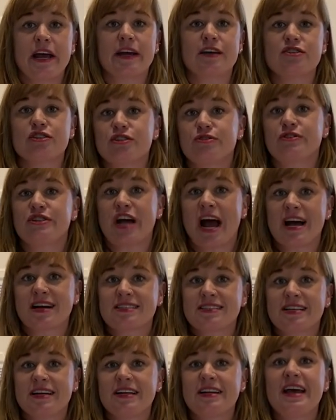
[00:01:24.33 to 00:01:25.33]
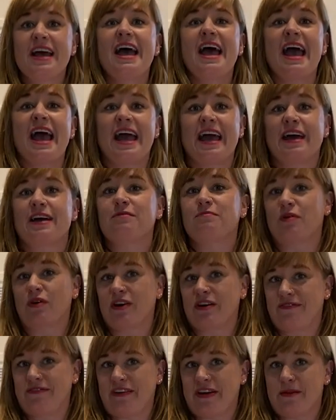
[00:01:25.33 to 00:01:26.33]
Andrew Jackson, and
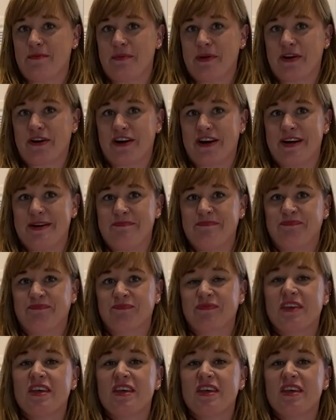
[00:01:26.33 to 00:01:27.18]
Martin Van Buren.